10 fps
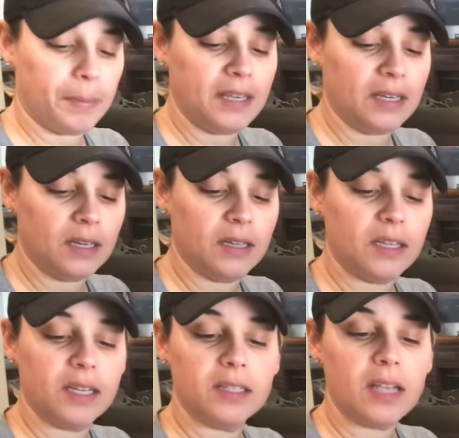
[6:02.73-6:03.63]
pink in
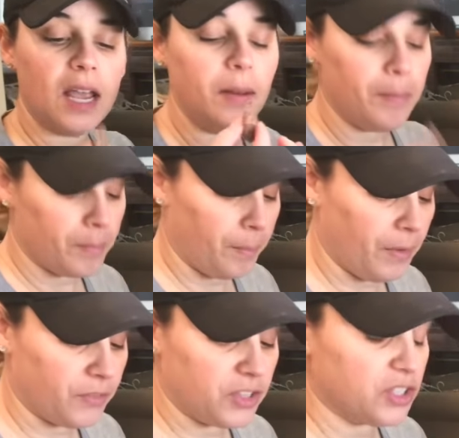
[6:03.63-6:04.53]
the inside,
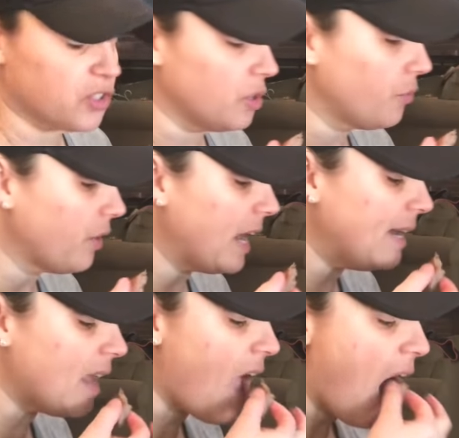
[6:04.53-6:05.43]
but this is good for
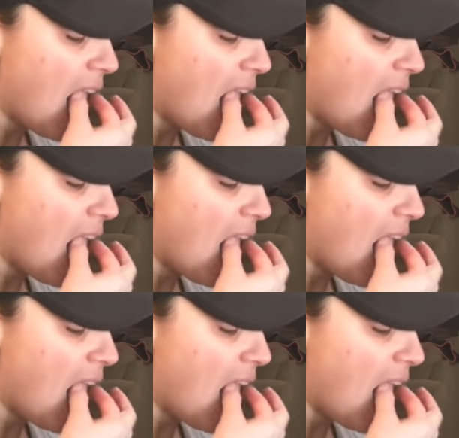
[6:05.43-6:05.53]
Haley.